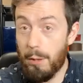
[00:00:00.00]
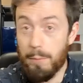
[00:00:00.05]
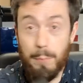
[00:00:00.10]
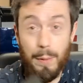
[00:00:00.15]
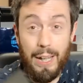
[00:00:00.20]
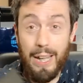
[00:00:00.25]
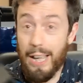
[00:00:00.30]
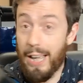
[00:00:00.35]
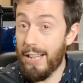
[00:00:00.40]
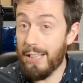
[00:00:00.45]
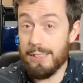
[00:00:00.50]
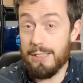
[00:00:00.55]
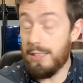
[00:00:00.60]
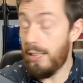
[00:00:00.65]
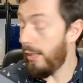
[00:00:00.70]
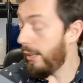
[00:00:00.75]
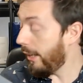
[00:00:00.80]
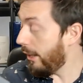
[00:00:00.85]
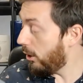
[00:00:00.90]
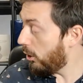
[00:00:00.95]
both by
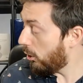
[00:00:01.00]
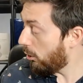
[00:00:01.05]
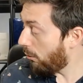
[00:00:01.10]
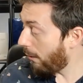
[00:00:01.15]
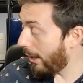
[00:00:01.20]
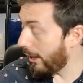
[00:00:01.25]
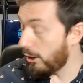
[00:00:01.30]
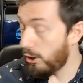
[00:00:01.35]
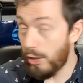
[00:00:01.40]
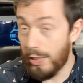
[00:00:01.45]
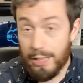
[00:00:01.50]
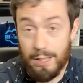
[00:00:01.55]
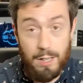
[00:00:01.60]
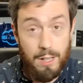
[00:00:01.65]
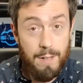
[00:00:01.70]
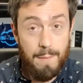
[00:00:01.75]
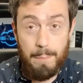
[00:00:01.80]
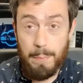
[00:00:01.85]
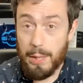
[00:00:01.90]
accidentally scratching